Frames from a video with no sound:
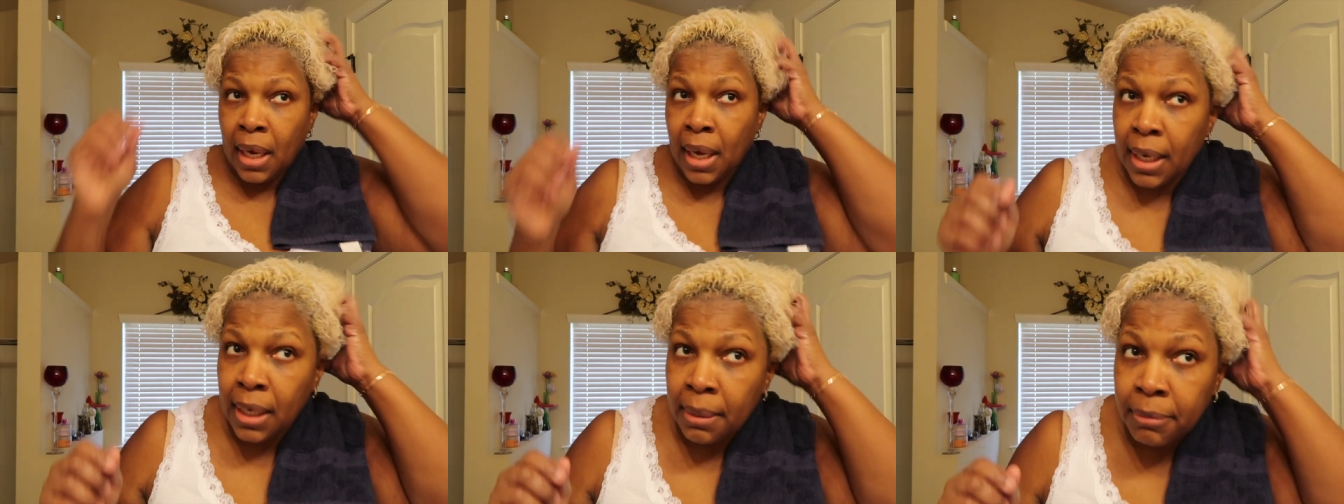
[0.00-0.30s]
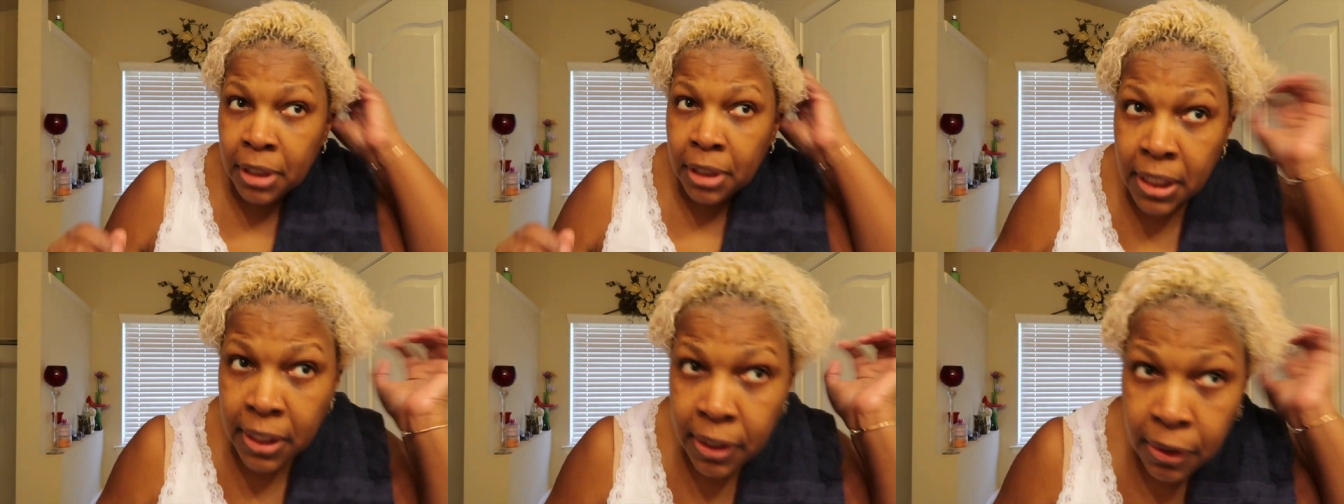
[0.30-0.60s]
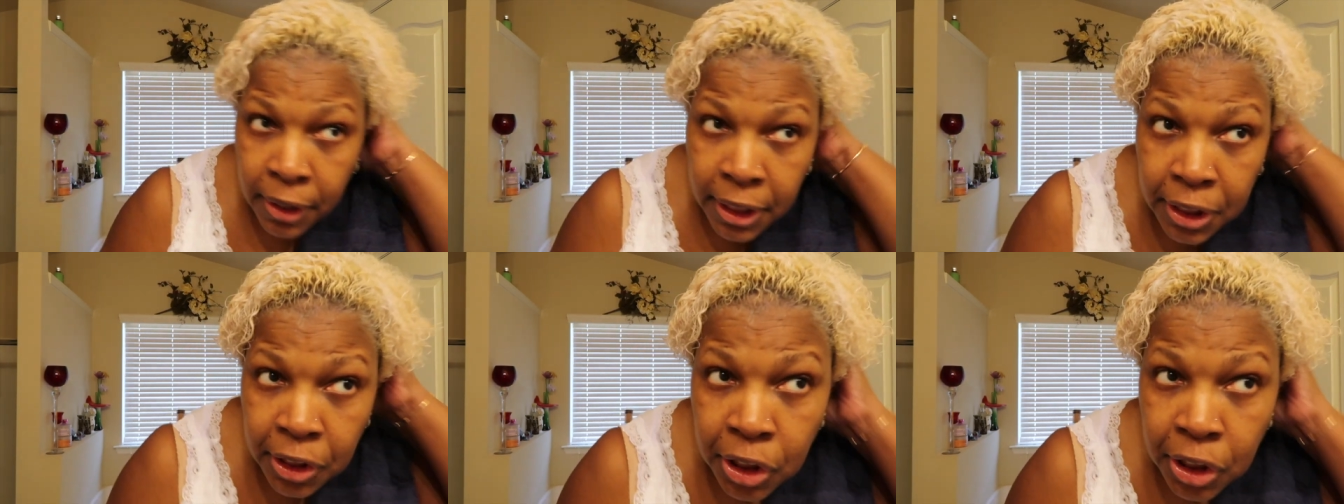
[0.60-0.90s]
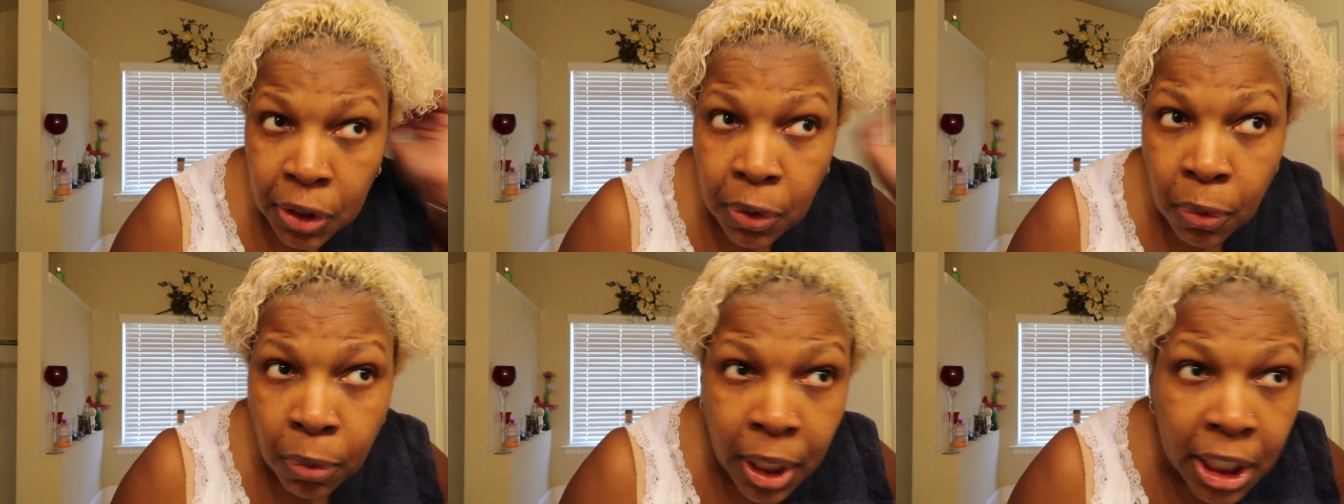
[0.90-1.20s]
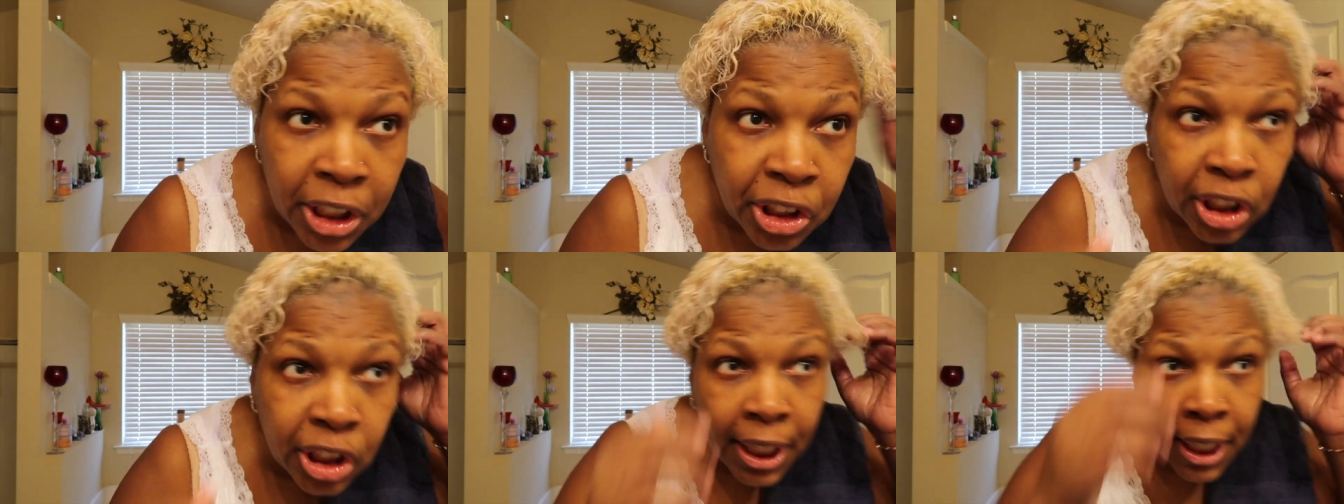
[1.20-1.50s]
I am just going to
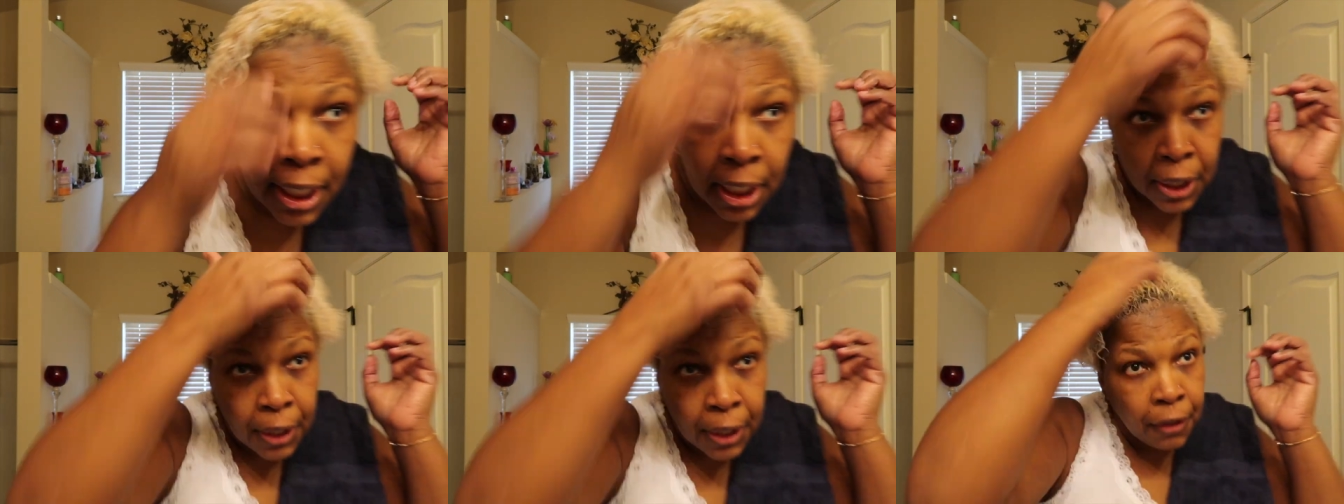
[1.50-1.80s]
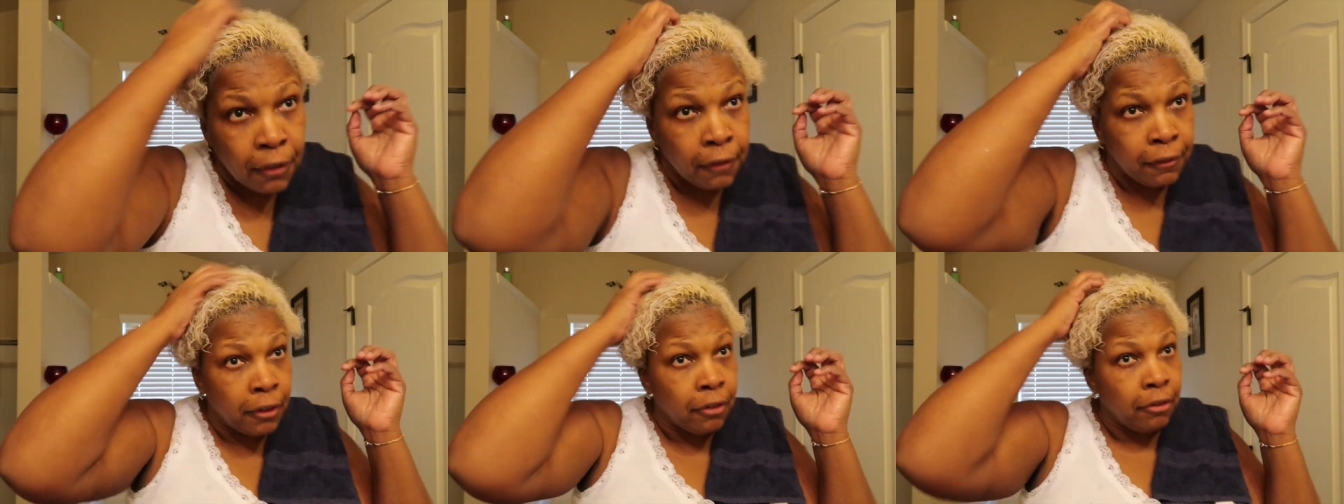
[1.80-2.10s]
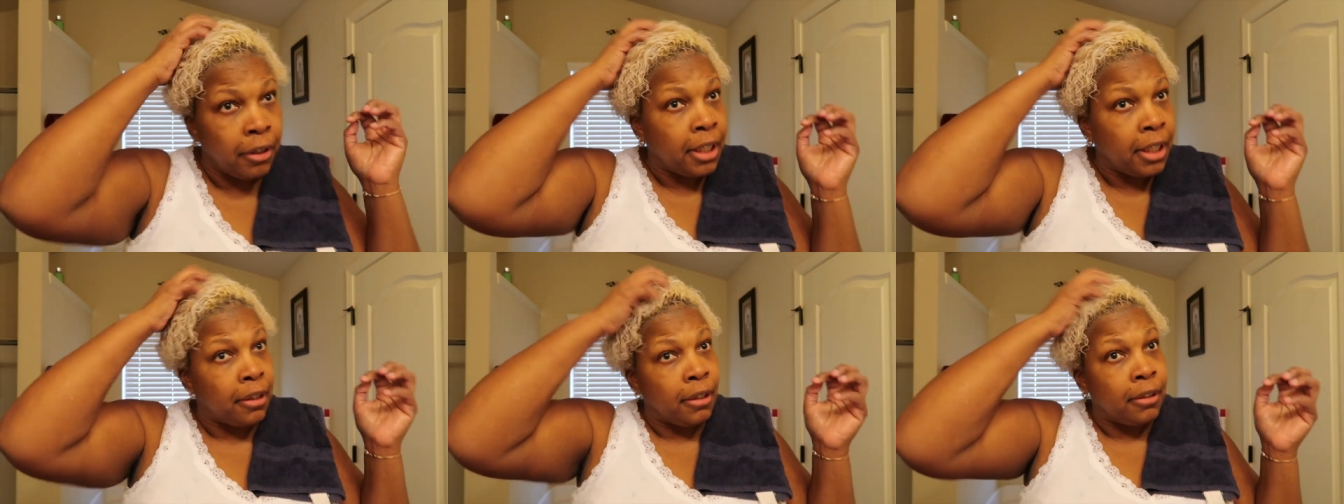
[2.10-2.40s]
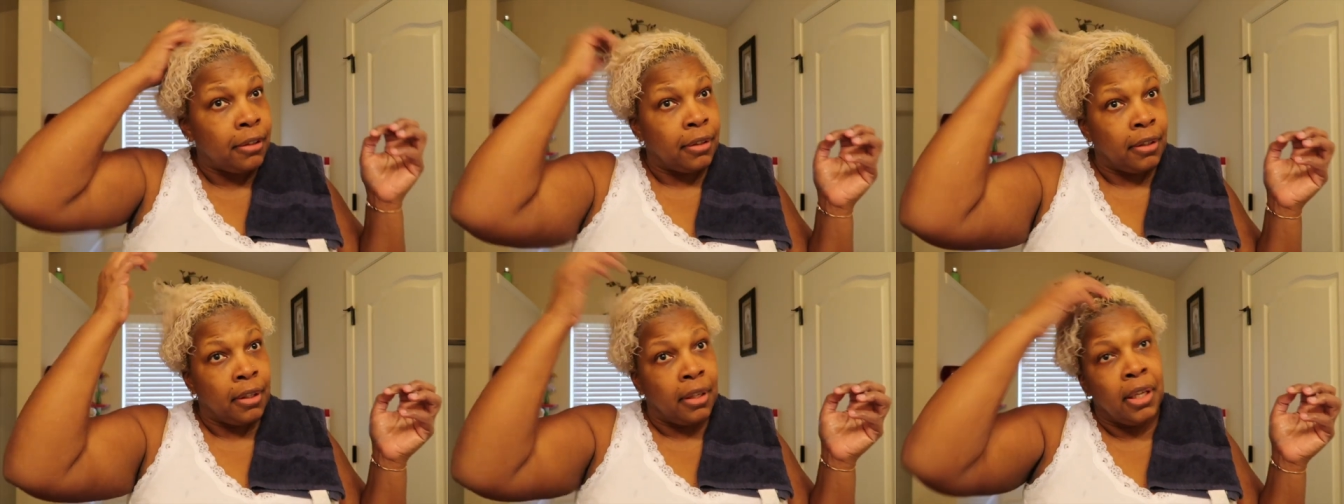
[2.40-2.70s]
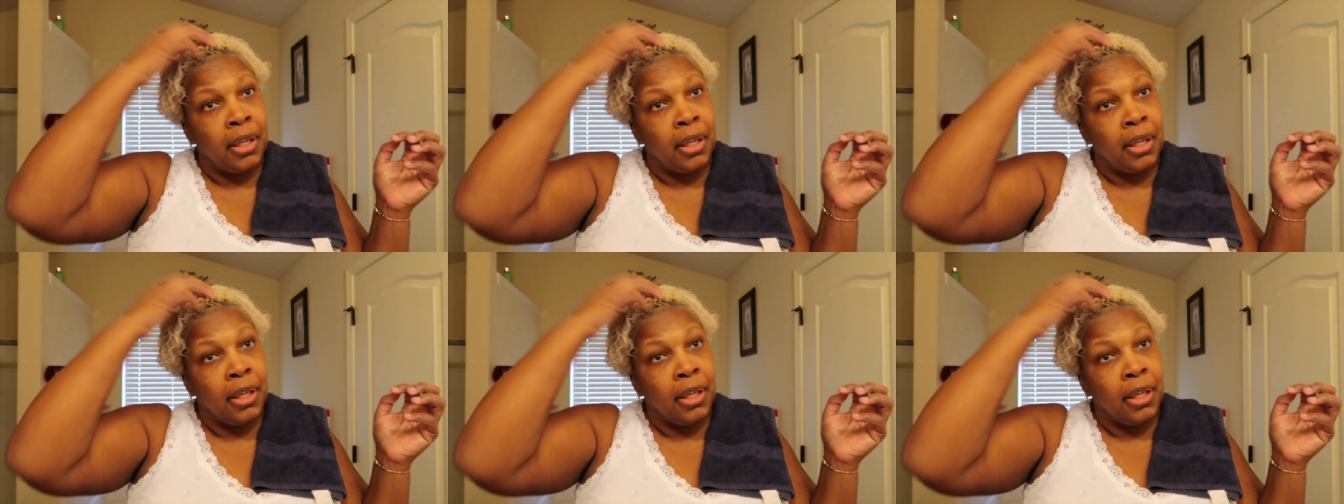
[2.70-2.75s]
wash and go for real.